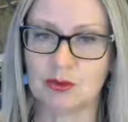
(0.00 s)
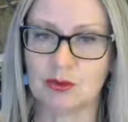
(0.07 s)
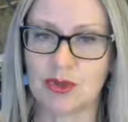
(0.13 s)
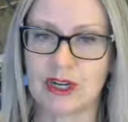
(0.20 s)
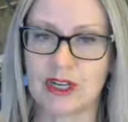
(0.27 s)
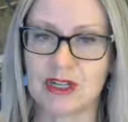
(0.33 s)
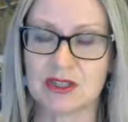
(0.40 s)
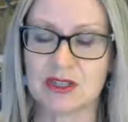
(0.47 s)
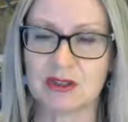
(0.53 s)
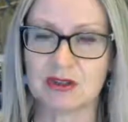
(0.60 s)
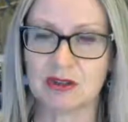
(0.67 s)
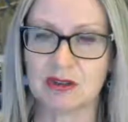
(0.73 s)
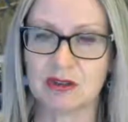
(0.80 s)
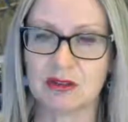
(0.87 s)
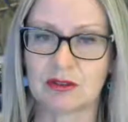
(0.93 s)
read
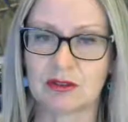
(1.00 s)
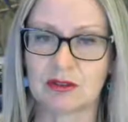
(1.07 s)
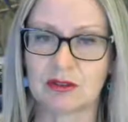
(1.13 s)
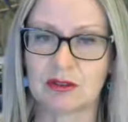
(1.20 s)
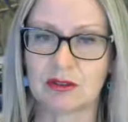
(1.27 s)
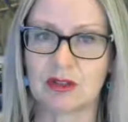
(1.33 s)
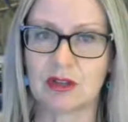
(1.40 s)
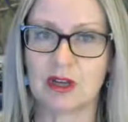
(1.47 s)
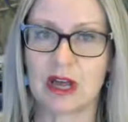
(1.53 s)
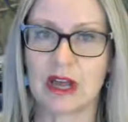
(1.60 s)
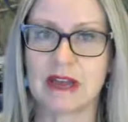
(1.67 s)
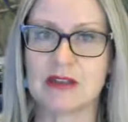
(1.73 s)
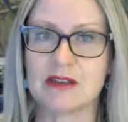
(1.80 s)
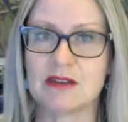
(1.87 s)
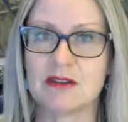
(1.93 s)

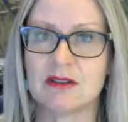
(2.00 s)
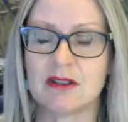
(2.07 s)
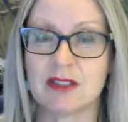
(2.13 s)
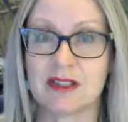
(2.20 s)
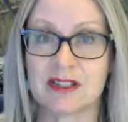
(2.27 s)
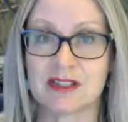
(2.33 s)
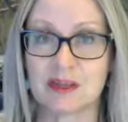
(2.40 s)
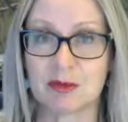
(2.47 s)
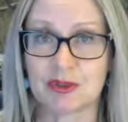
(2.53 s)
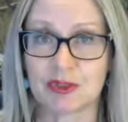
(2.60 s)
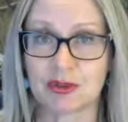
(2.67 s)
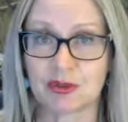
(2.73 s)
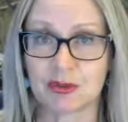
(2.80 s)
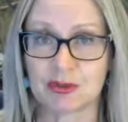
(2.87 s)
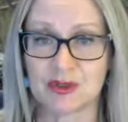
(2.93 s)
an
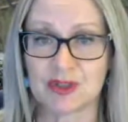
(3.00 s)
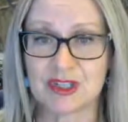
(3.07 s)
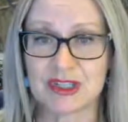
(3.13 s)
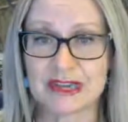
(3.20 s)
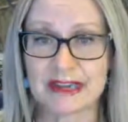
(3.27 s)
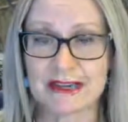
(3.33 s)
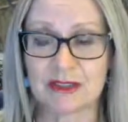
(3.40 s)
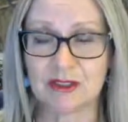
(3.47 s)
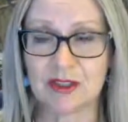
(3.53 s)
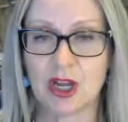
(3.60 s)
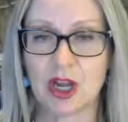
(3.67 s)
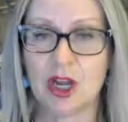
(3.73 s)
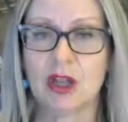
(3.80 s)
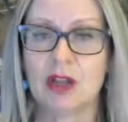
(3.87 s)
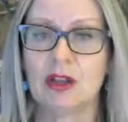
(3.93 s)
exemption clause down
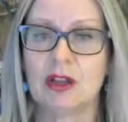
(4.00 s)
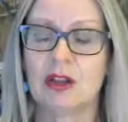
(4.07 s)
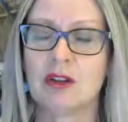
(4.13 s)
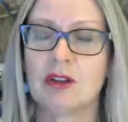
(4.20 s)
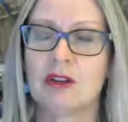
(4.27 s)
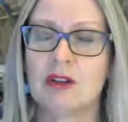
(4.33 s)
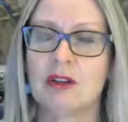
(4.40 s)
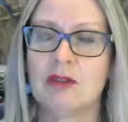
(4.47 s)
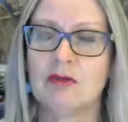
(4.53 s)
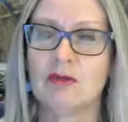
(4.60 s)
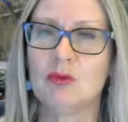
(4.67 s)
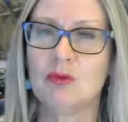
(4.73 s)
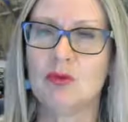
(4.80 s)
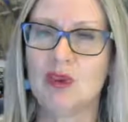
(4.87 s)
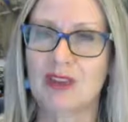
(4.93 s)

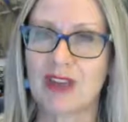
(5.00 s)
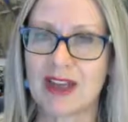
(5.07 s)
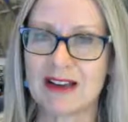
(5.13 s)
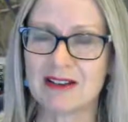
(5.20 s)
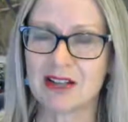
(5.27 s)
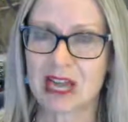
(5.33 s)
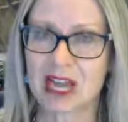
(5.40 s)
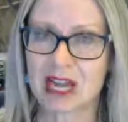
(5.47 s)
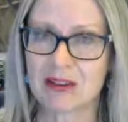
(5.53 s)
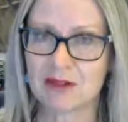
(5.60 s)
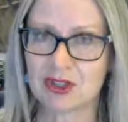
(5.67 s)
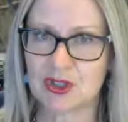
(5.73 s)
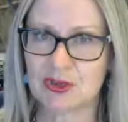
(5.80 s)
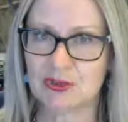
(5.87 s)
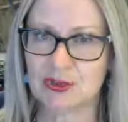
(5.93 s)
without
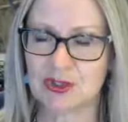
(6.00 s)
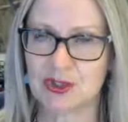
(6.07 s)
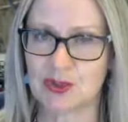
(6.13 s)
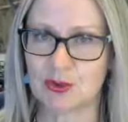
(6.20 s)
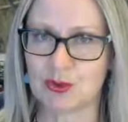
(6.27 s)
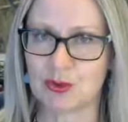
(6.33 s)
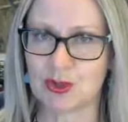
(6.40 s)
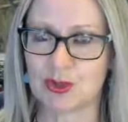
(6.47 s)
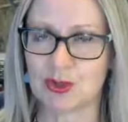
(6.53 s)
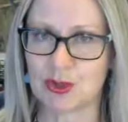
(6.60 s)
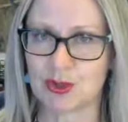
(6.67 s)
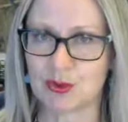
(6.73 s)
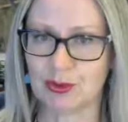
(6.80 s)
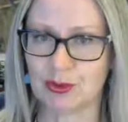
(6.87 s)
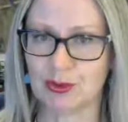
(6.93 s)
having to resort
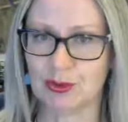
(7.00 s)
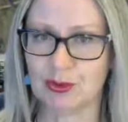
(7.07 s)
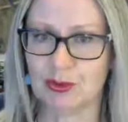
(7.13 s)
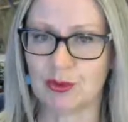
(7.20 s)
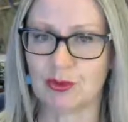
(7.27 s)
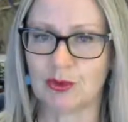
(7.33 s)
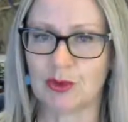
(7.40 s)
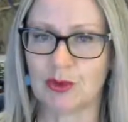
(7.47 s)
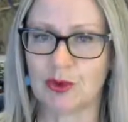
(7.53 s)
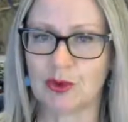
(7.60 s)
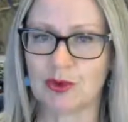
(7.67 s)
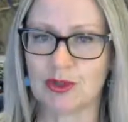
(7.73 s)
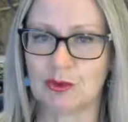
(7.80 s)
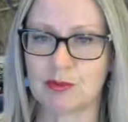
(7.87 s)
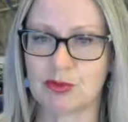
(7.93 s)
to the
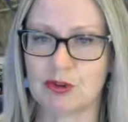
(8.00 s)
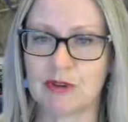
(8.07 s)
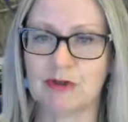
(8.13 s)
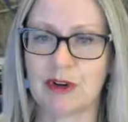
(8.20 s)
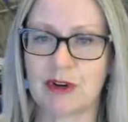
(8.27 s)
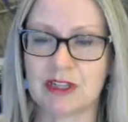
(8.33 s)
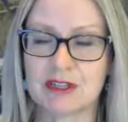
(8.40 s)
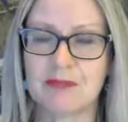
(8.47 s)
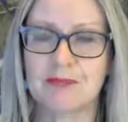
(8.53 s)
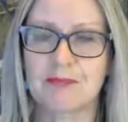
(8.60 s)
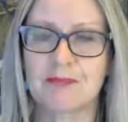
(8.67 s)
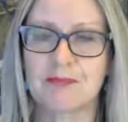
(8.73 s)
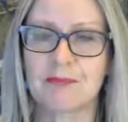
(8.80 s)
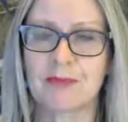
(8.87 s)
contra proferentum